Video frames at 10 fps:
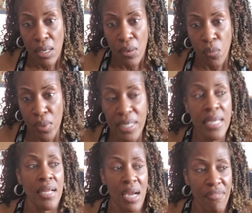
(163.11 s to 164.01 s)
We
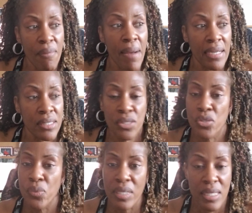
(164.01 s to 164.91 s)
need everybody to
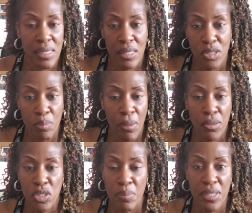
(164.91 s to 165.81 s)
do what it is they're
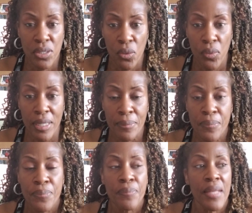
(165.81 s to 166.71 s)
supposed to be doing.
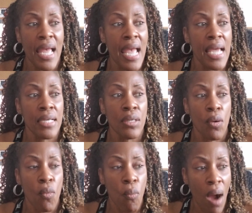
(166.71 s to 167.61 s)
And
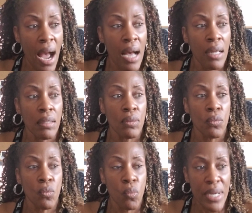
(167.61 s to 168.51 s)
while
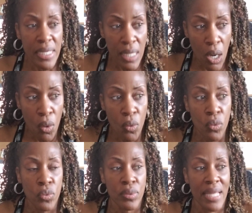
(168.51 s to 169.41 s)
we
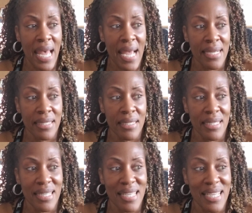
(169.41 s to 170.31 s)
know that
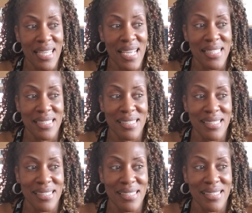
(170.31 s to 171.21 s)
it
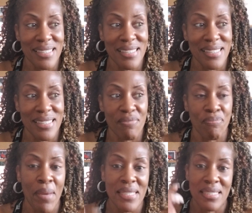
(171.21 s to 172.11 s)

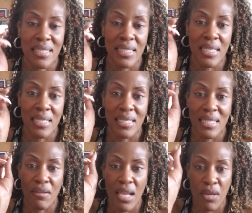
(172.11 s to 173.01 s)
basically
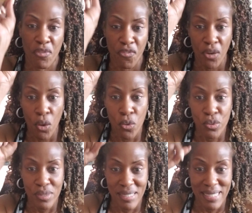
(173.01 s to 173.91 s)
it
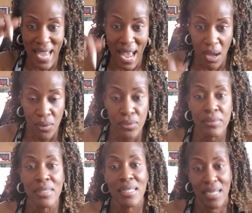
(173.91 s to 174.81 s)
flows
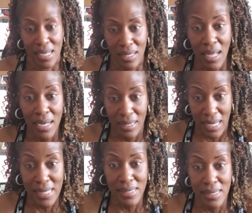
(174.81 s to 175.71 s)
down in a lot of
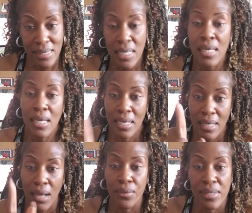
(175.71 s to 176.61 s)
cases, and
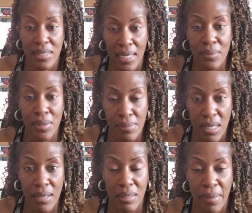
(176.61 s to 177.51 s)
y'all know exactly what I'm
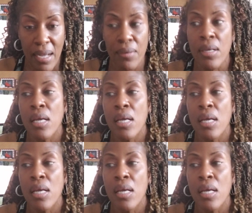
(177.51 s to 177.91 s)
talking about,